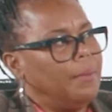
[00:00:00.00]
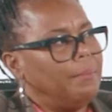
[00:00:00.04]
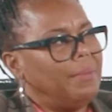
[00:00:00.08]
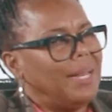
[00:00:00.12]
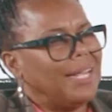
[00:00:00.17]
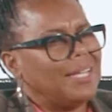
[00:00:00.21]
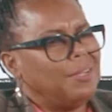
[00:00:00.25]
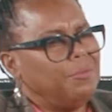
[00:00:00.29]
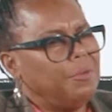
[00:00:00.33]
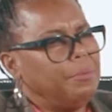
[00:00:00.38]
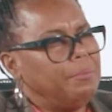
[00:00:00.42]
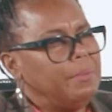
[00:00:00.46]
But
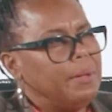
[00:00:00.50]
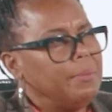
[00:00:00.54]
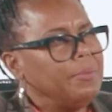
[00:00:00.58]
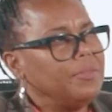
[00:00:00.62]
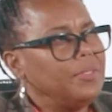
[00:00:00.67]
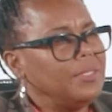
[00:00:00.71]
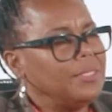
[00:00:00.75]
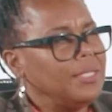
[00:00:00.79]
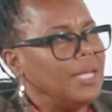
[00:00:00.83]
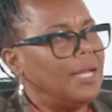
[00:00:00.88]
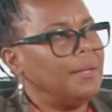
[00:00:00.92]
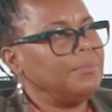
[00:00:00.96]
I can remember
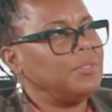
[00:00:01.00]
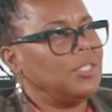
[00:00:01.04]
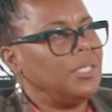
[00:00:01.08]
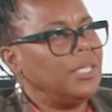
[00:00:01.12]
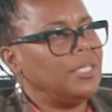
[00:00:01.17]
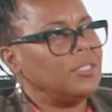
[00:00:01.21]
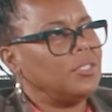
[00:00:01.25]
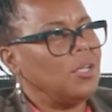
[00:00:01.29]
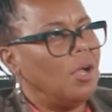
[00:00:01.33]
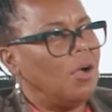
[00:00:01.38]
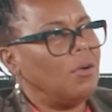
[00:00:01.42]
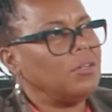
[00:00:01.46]
the times that he
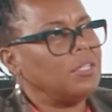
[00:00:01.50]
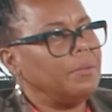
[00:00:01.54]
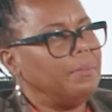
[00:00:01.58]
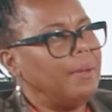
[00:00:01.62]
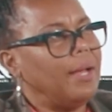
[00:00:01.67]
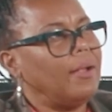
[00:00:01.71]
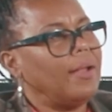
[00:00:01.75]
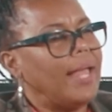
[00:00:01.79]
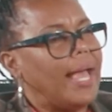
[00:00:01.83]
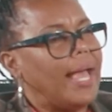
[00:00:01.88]
had talked about